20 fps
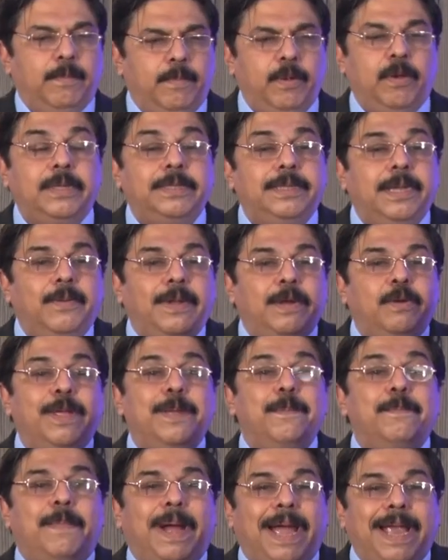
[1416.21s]
Because they were
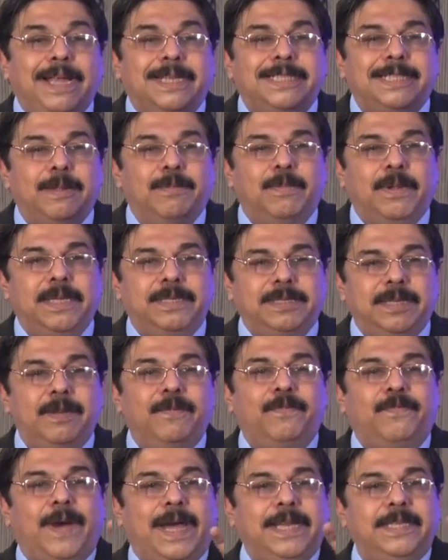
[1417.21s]
doing mild
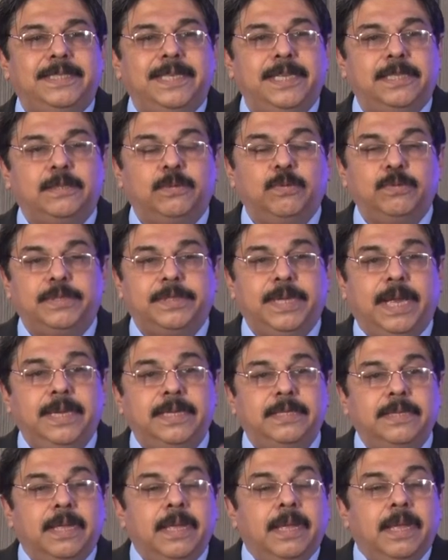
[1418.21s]
stimulation, 5-6
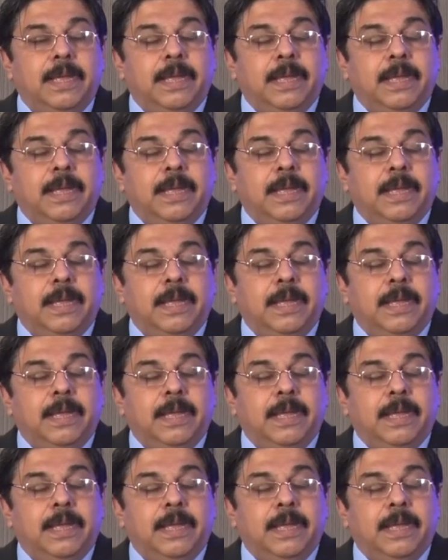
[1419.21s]
oocytes.